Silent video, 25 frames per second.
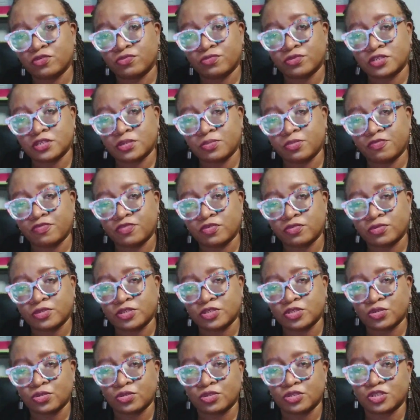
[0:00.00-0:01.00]
some of the
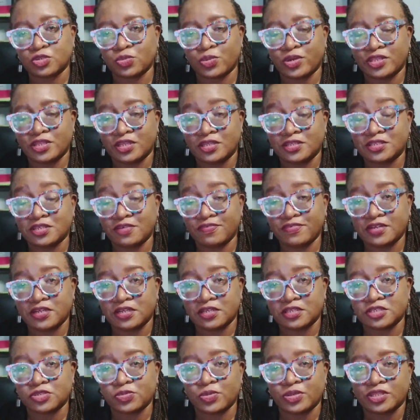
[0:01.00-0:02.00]
results and
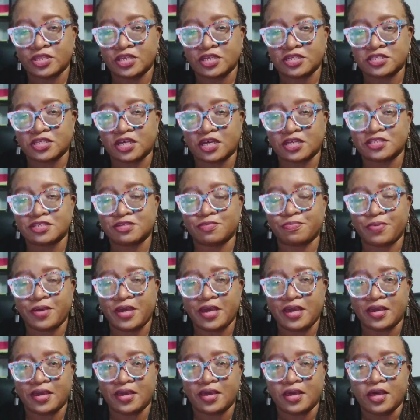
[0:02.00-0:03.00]
dividends when they start to
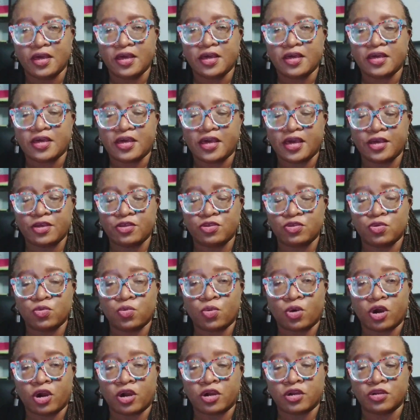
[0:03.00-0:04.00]
pay. And
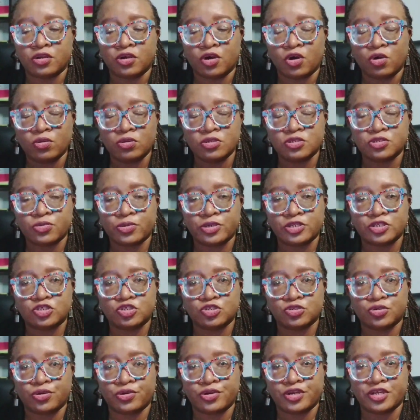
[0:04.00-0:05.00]
you are also
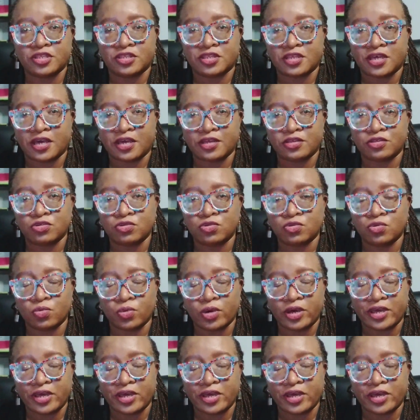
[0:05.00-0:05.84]
ensuring that you